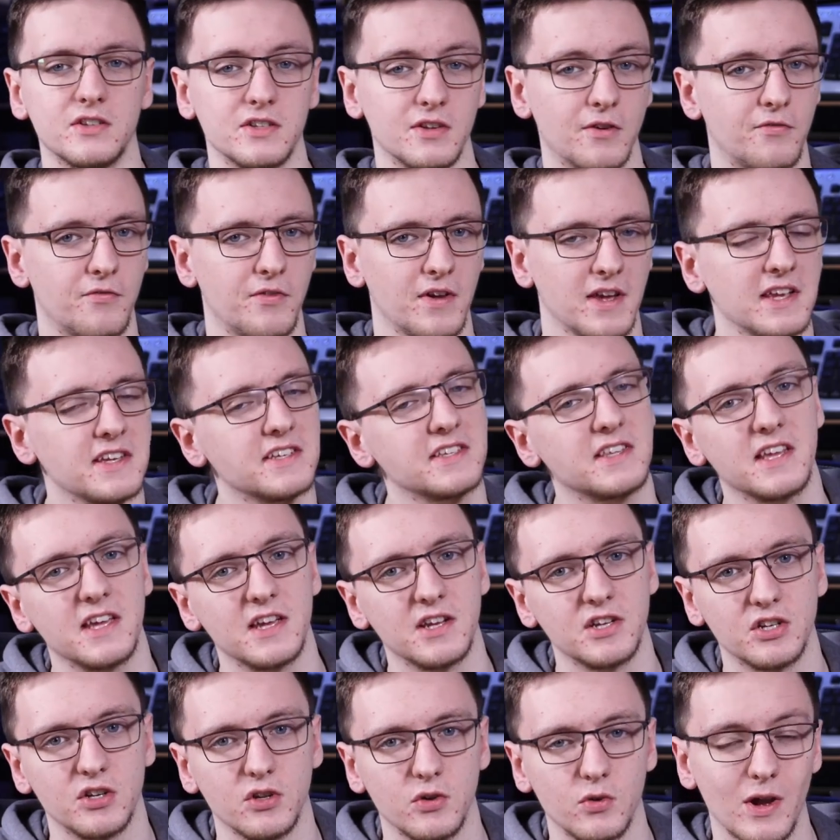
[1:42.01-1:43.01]
to fix the
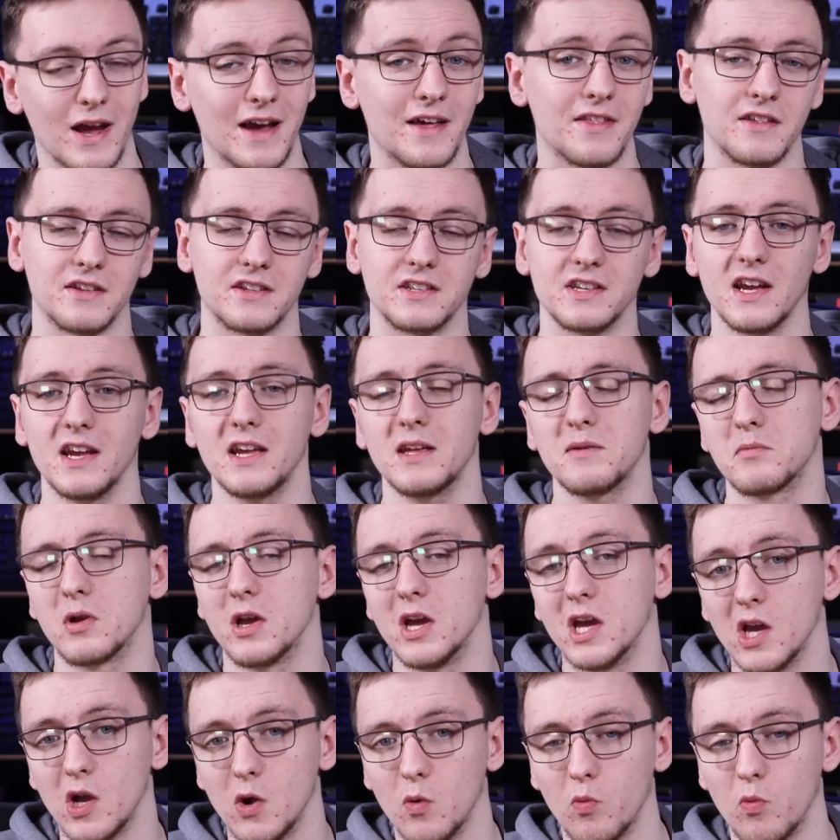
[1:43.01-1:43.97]
issue at the time